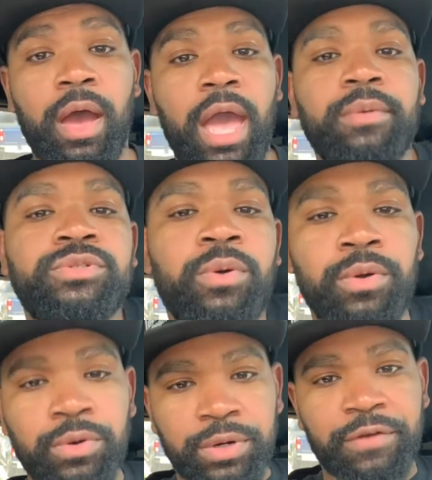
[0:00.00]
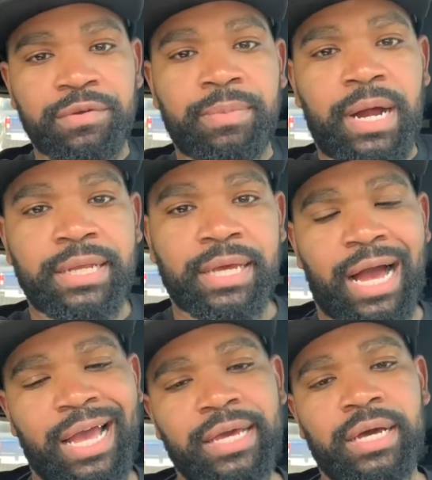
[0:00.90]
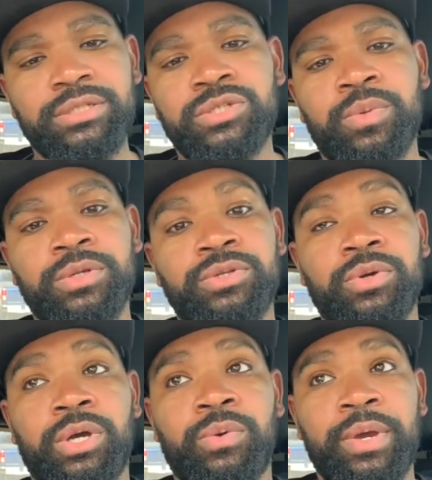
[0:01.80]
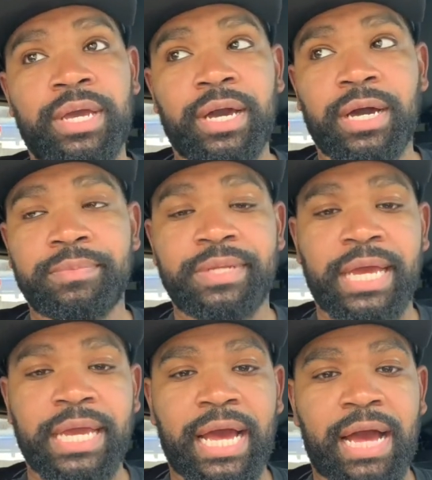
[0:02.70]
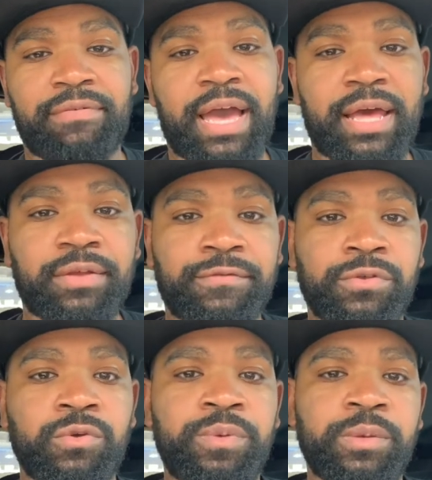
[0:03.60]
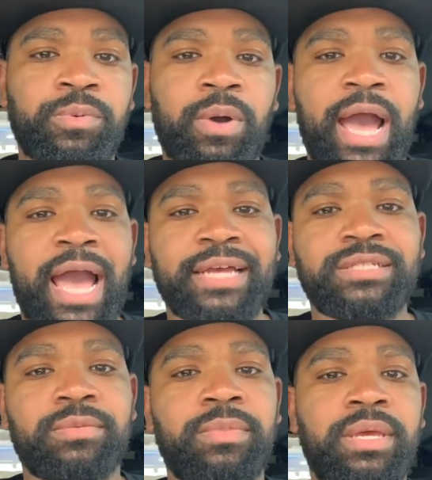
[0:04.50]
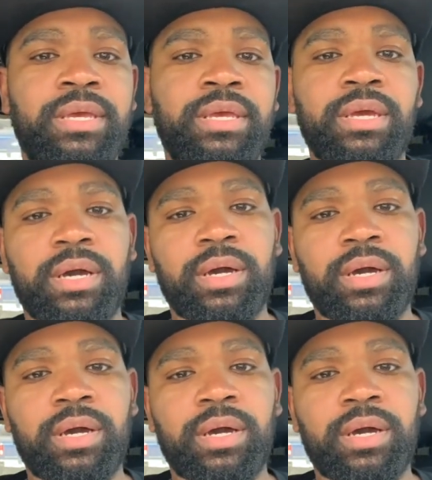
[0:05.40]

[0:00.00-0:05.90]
what's going on, everybody? I just wanted to do a quick update. I've had a few people ask me